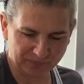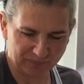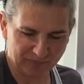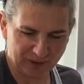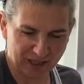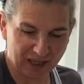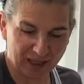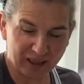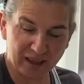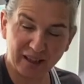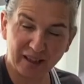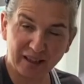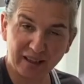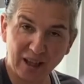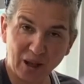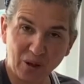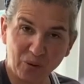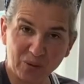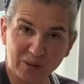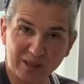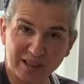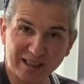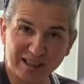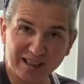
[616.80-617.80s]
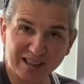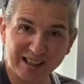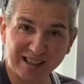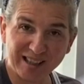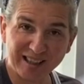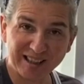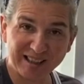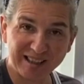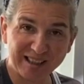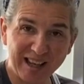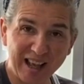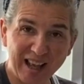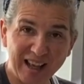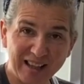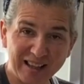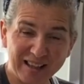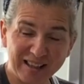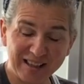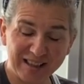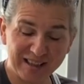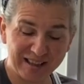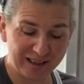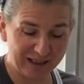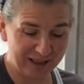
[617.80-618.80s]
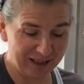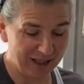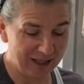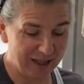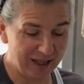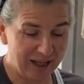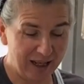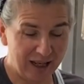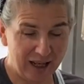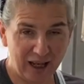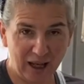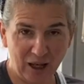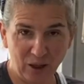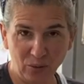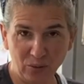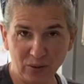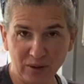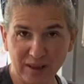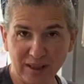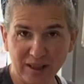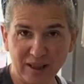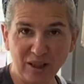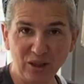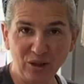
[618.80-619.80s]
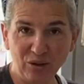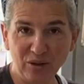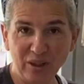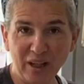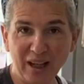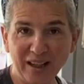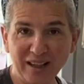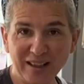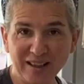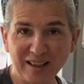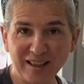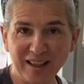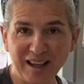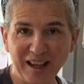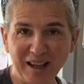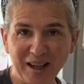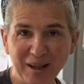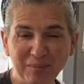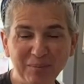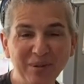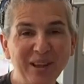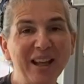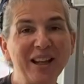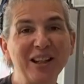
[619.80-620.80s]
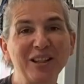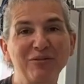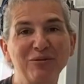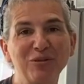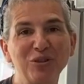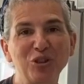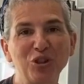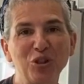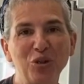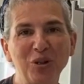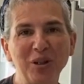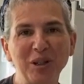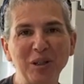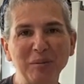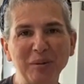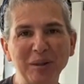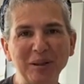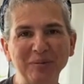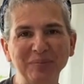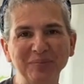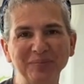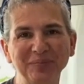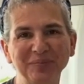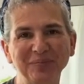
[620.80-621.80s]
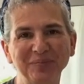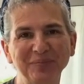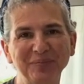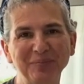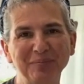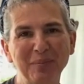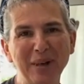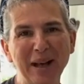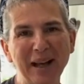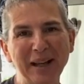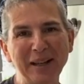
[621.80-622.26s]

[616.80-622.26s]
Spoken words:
I think that was a success. I will see you next time. Thanks for joining me. Bye.